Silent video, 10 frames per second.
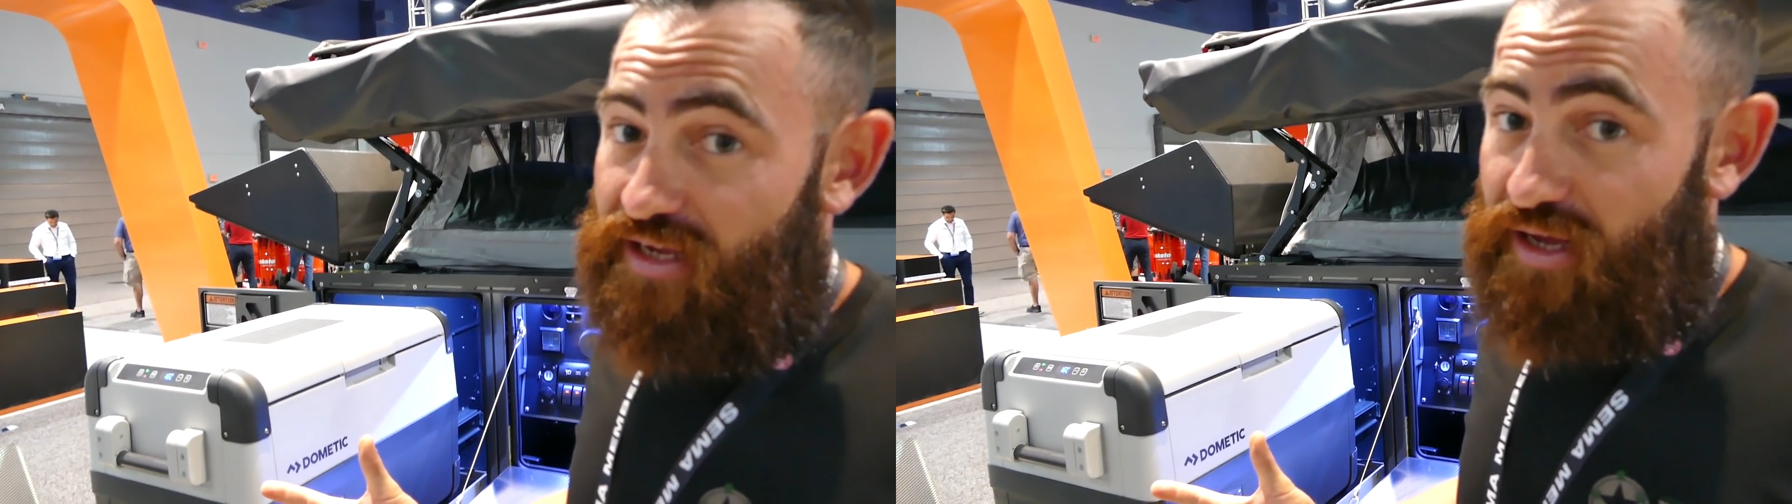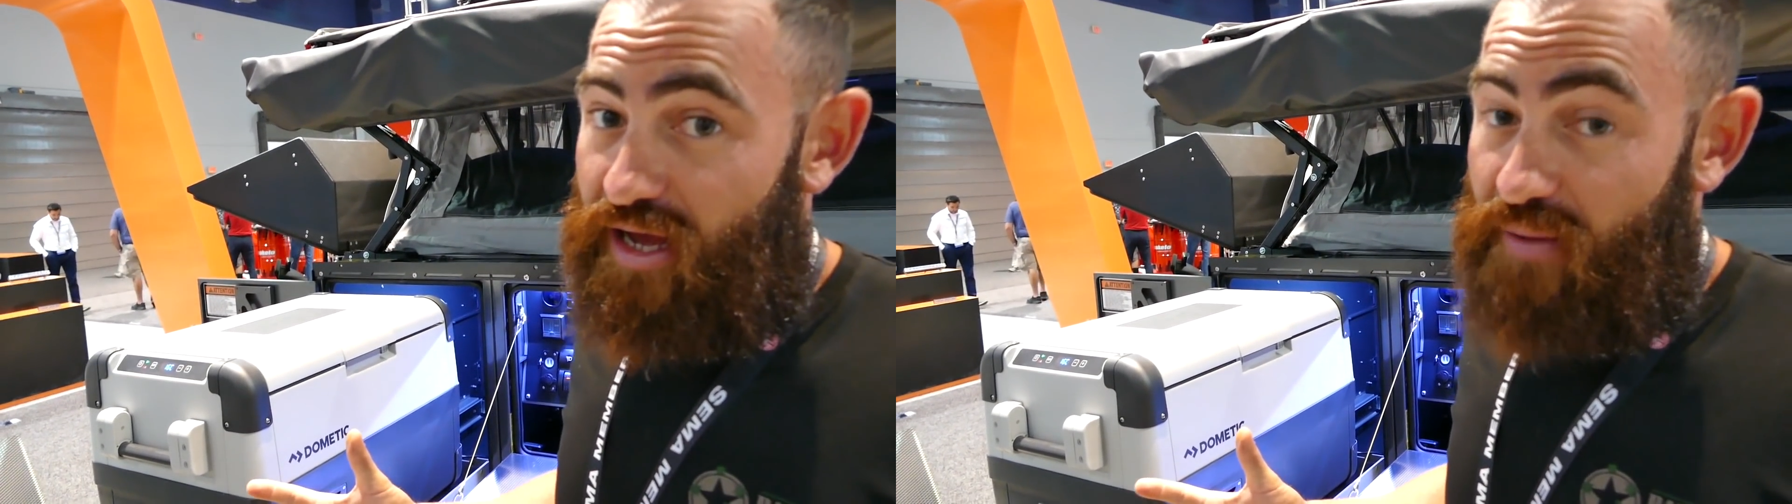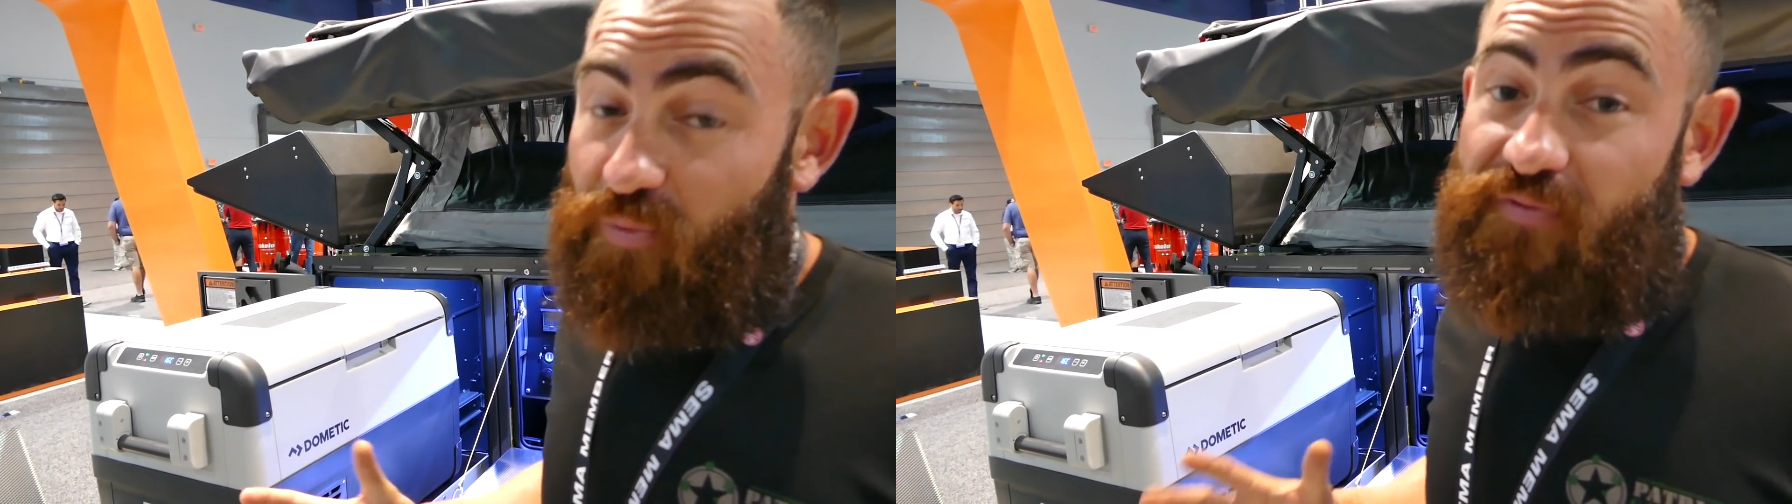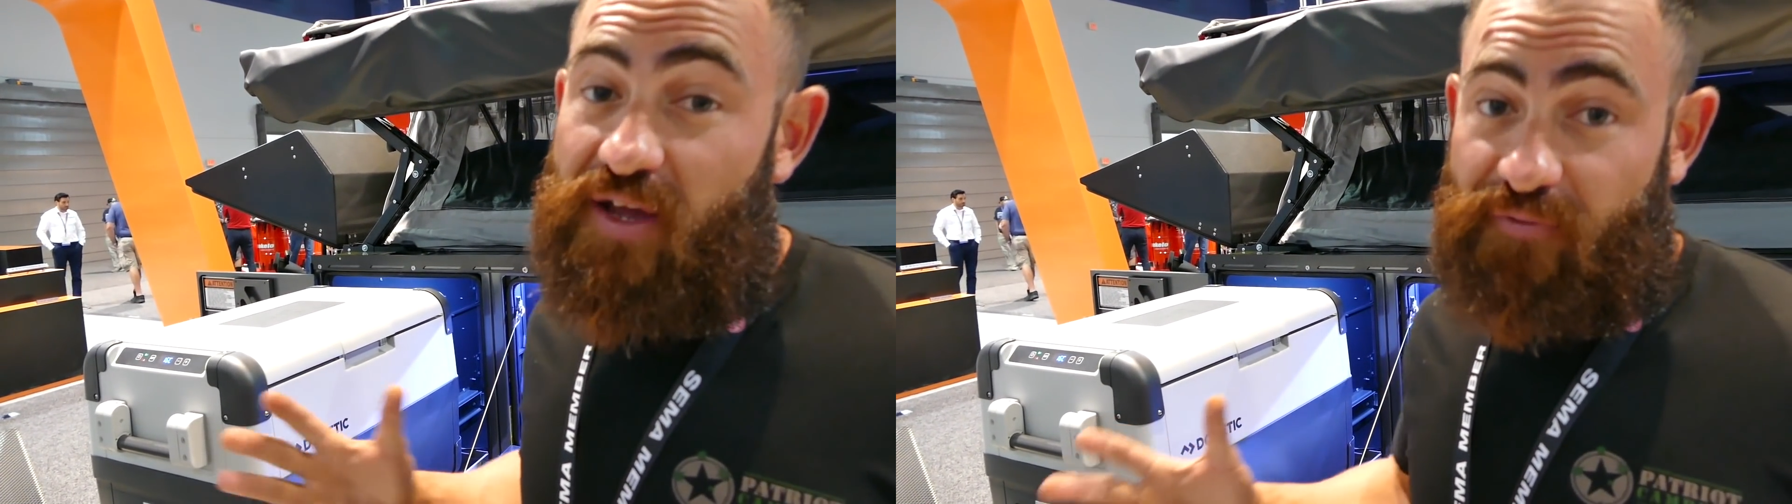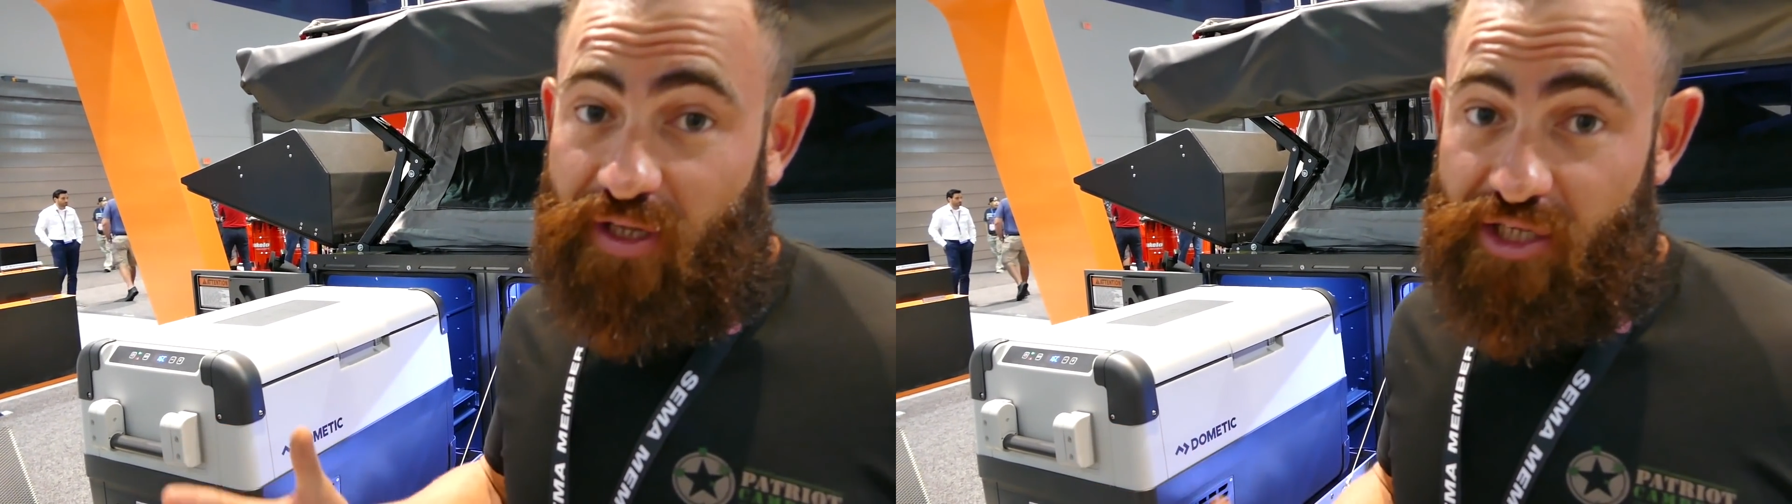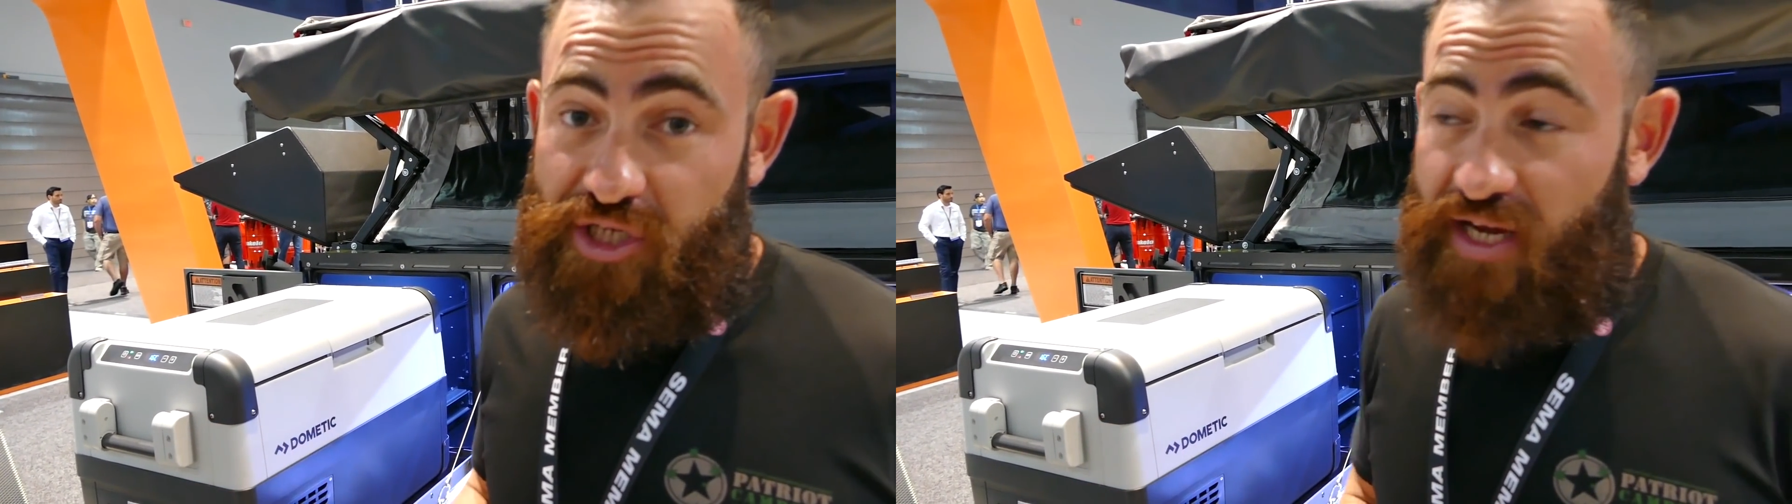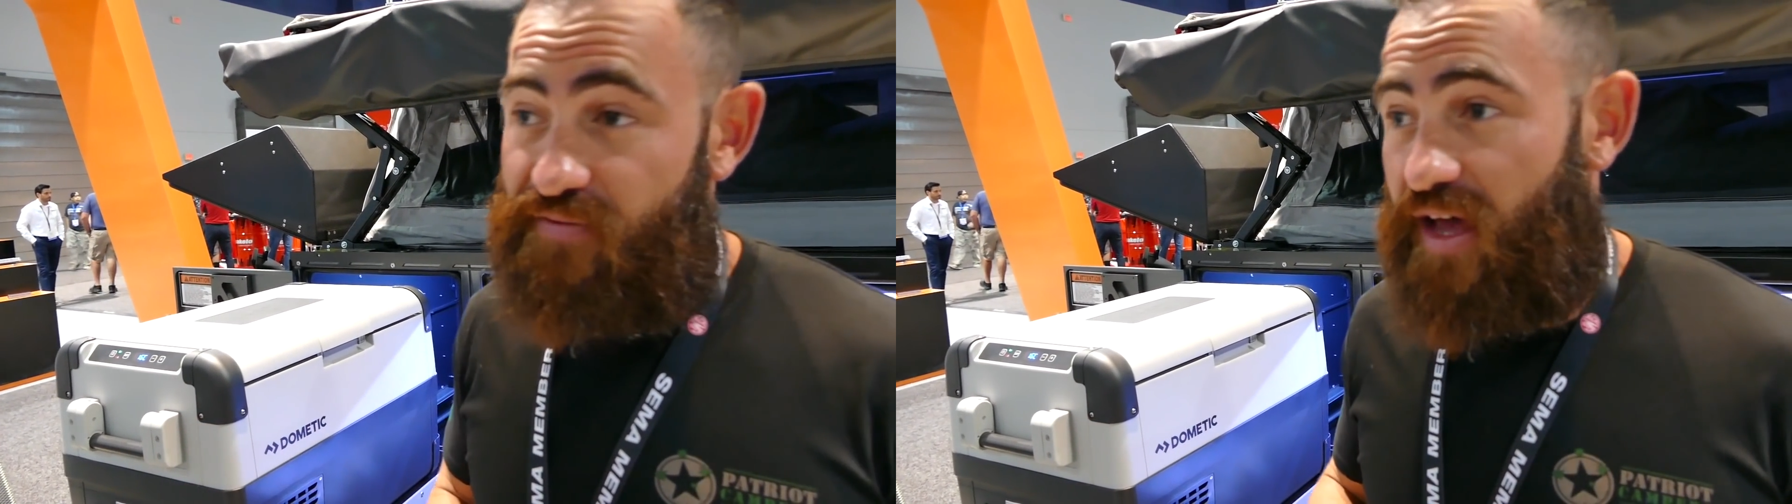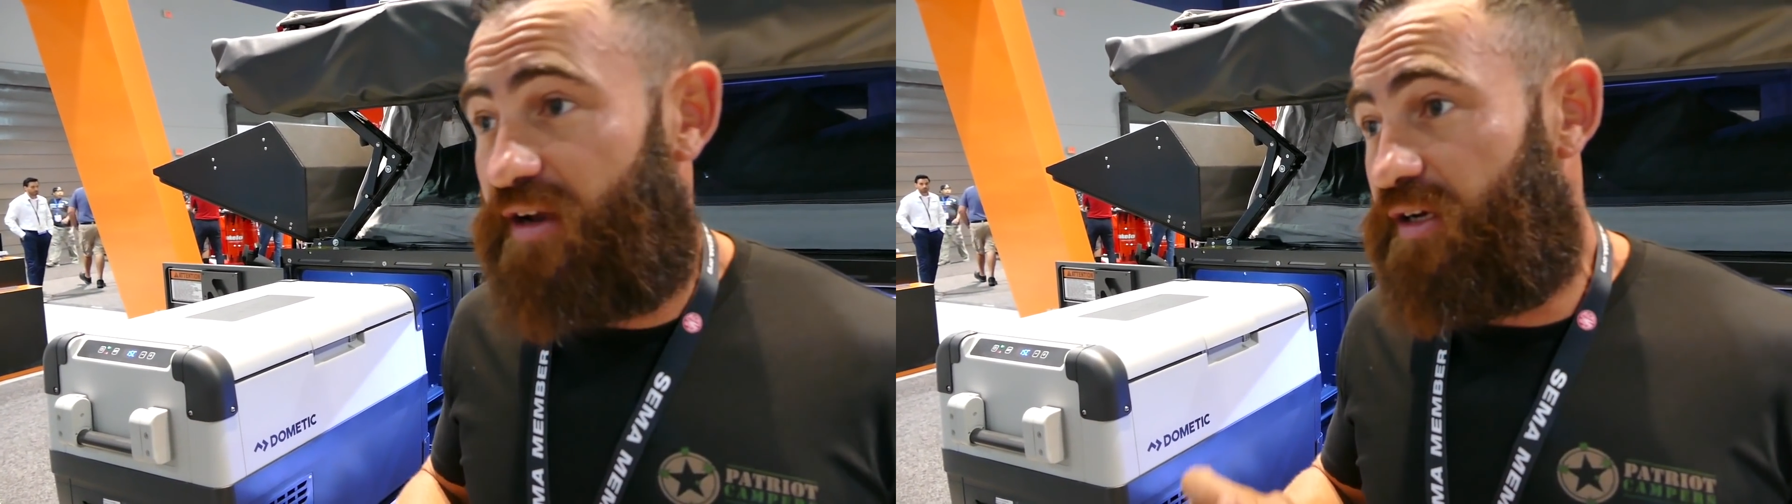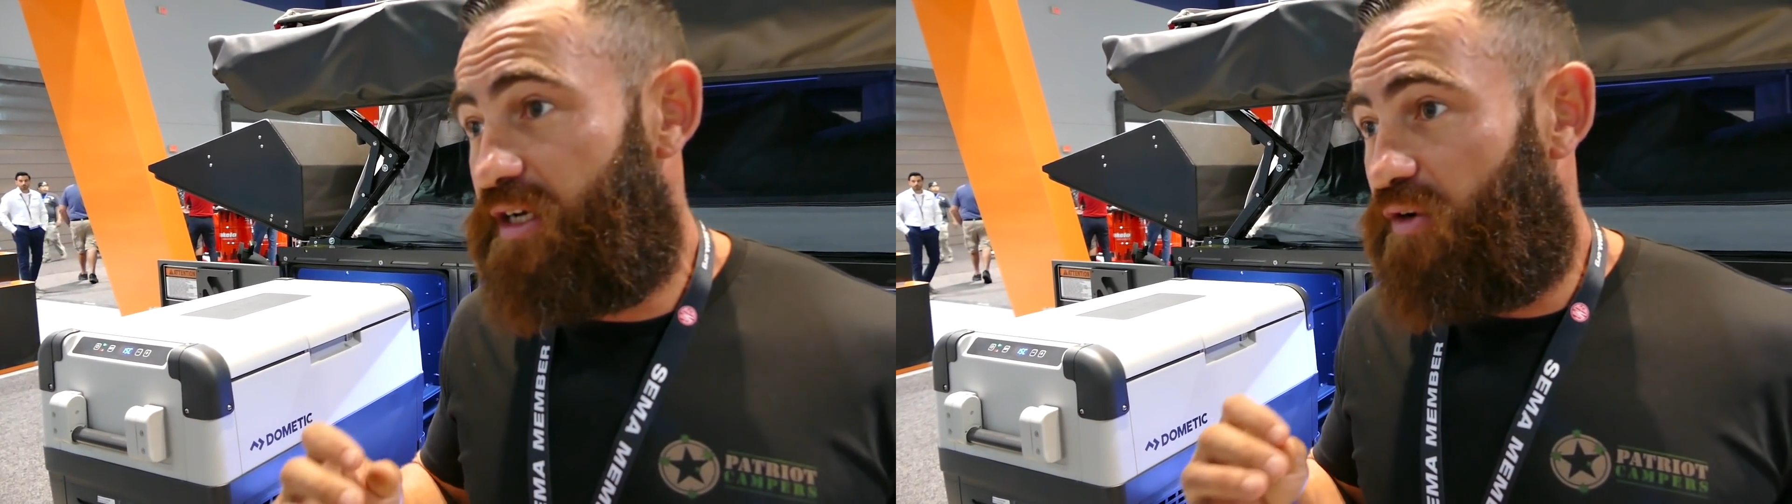achieved that.